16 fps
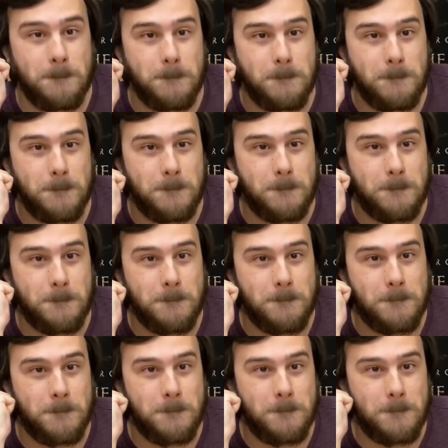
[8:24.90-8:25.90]

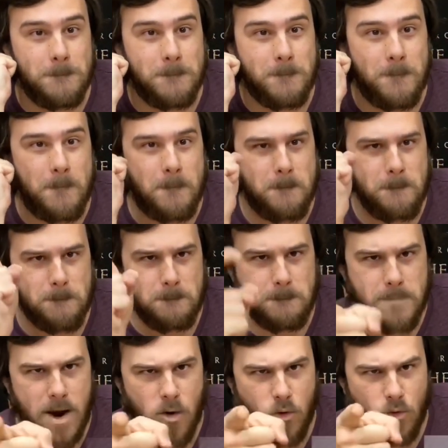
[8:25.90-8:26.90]

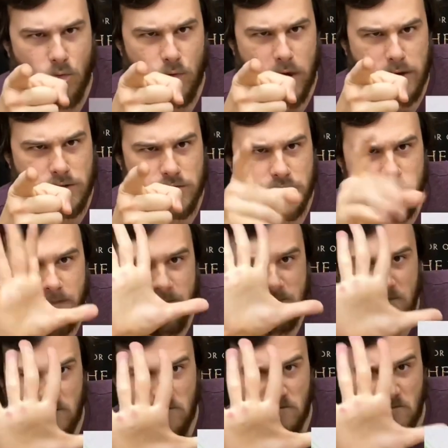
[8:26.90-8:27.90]

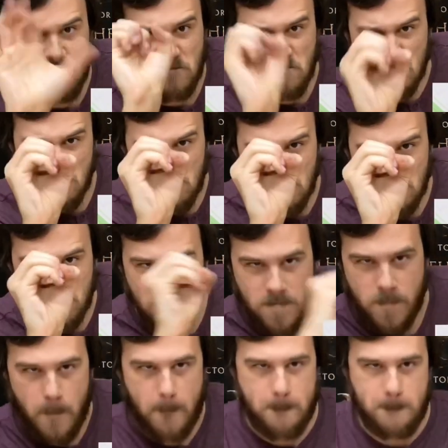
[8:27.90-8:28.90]

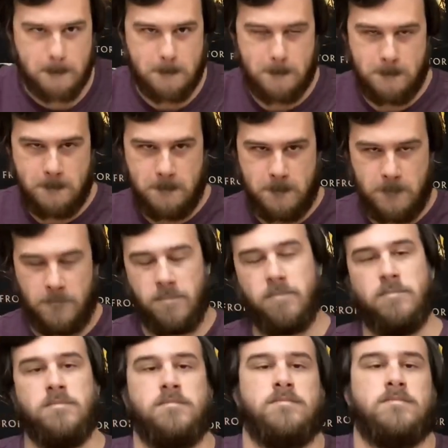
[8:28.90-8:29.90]

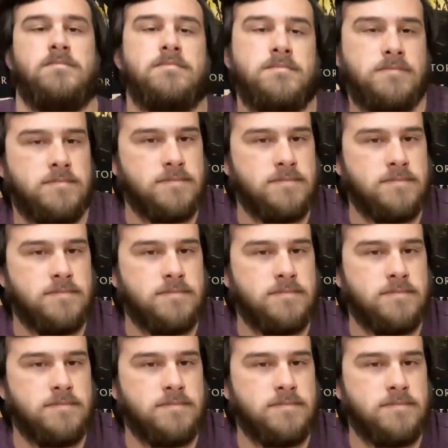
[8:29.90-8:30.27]
No words are spoken by the person on screen.